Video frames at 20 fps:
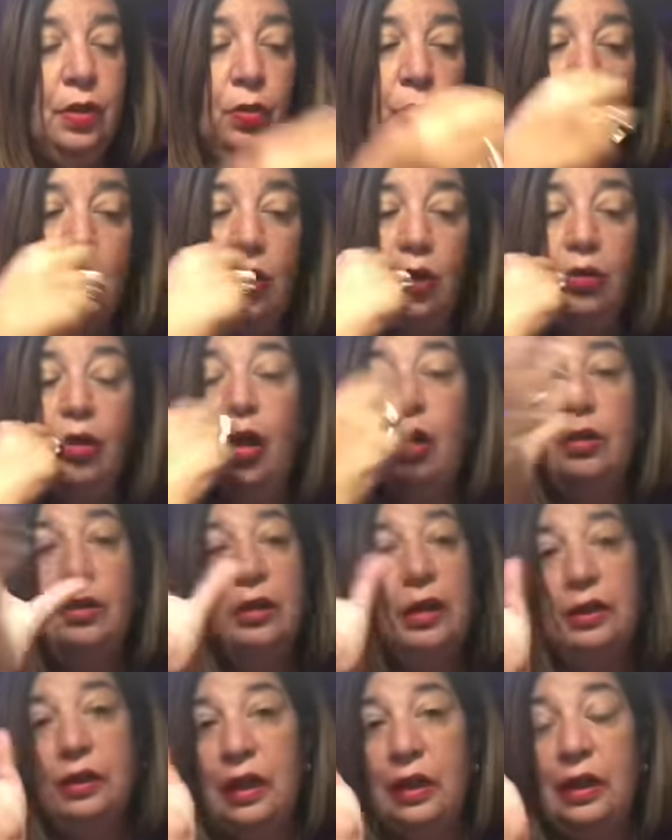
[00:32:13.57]
With a lot,
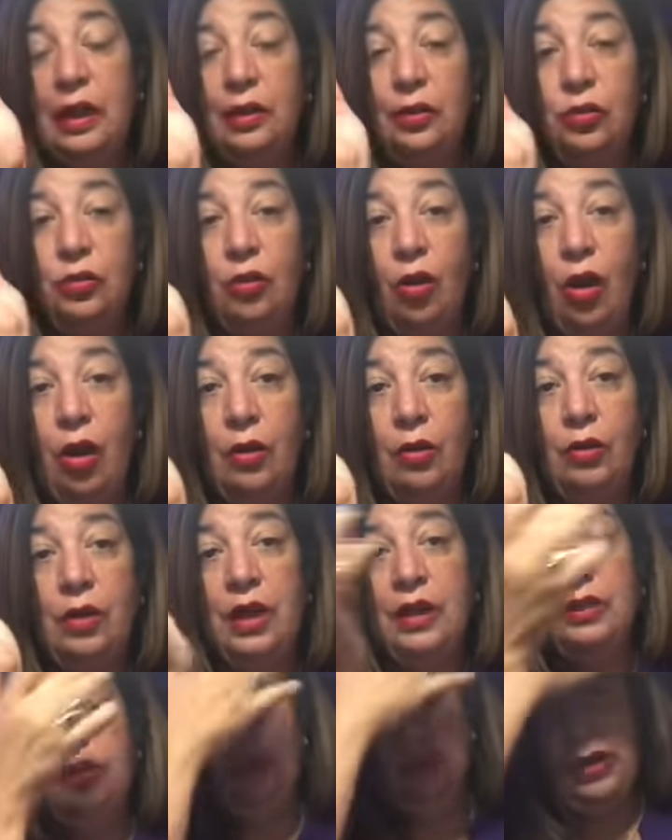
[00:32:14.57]
they, they like to talk,
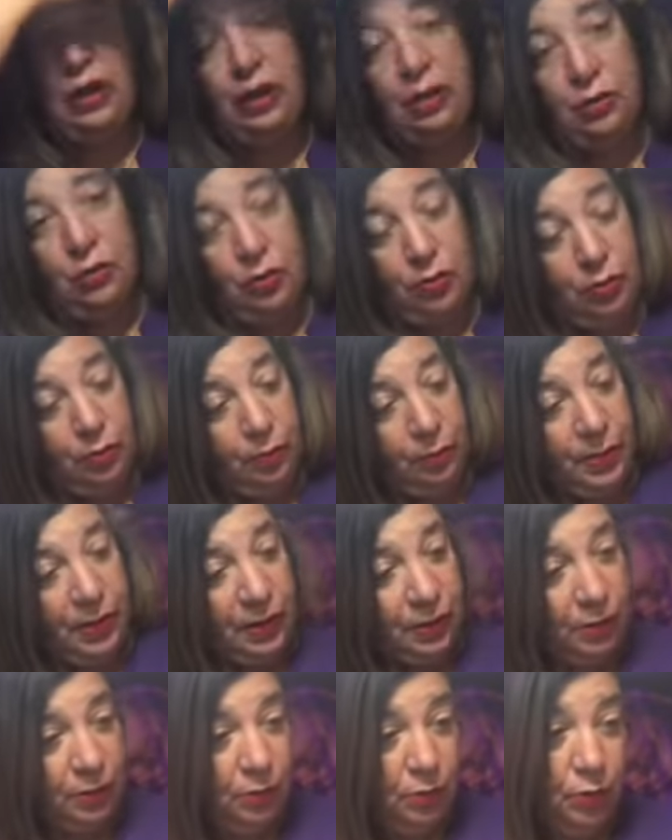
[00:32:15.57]
okay? So they, they're
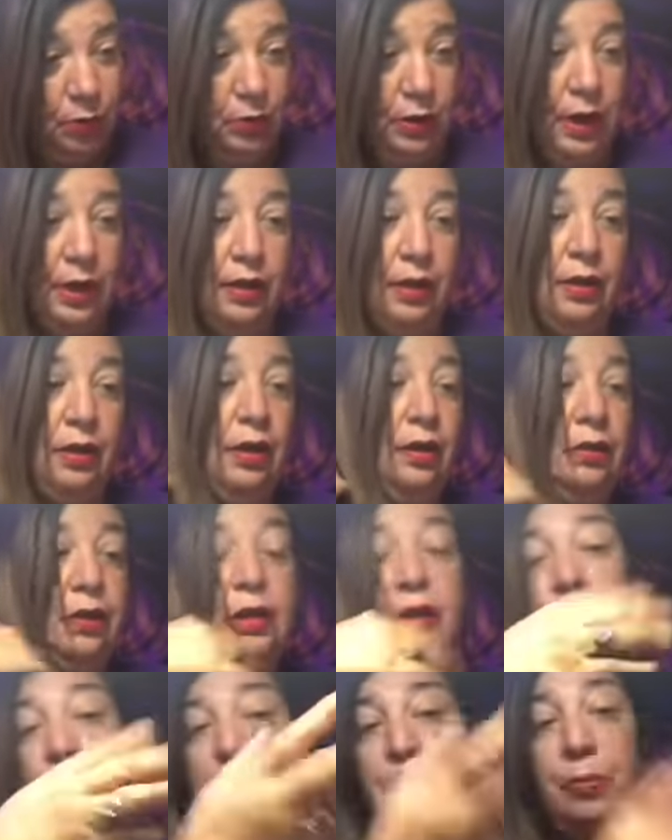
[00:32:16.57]
big, they're like, uh, they
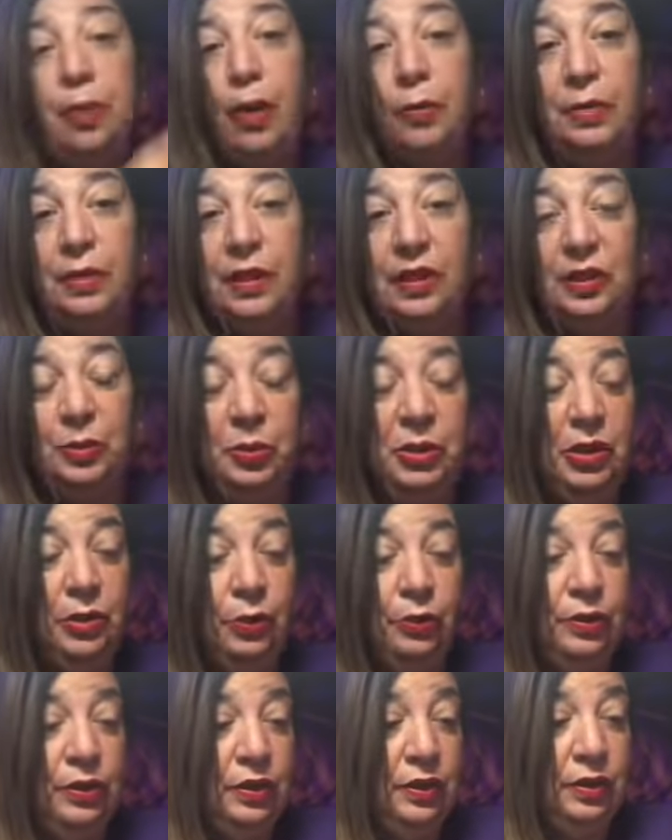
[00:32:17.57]
could be public
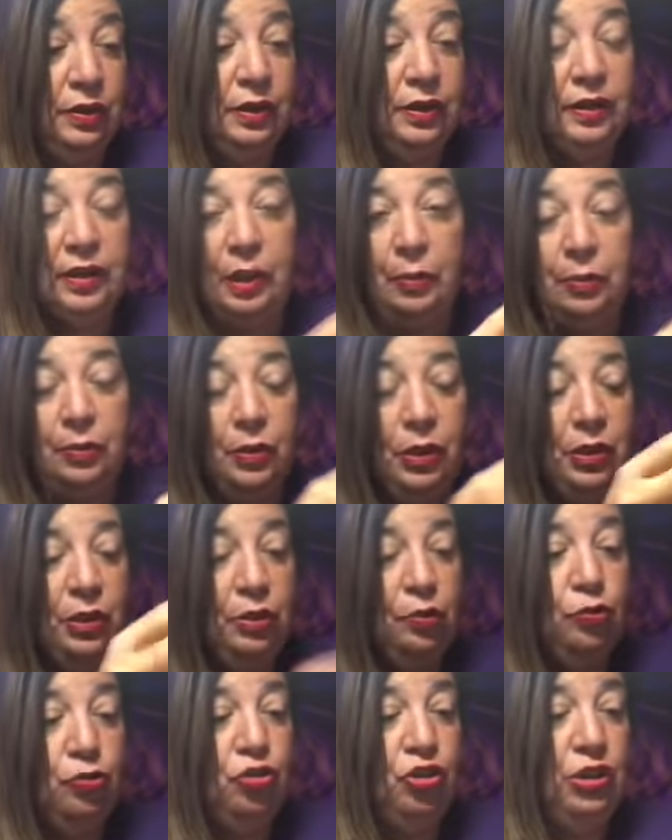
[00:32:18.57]
speakers, this type of
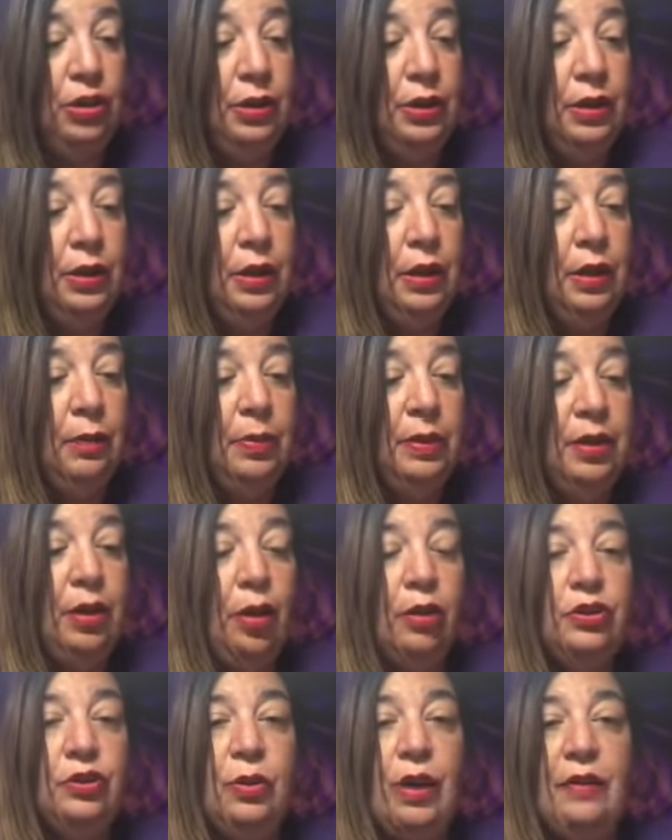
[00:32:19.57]
energy, but they
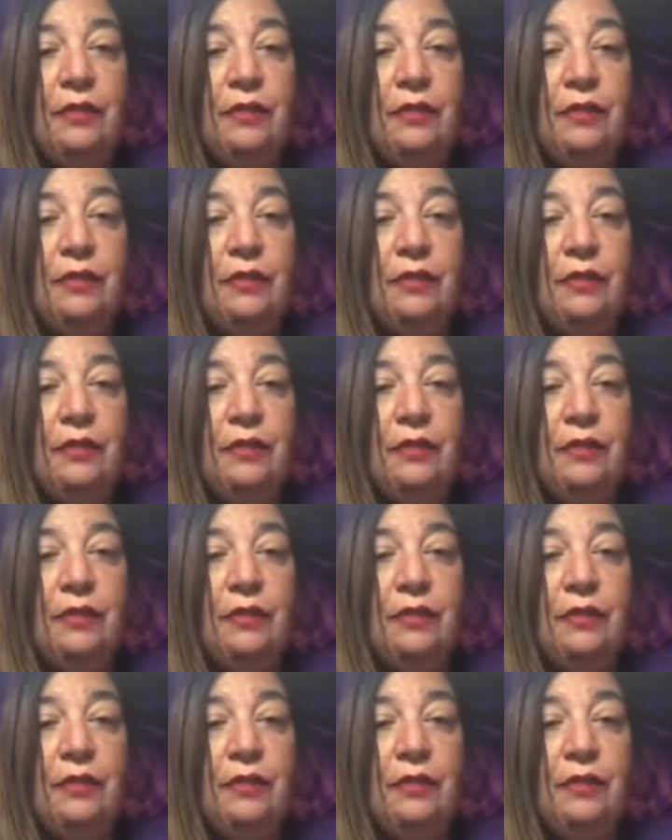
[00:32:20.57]
also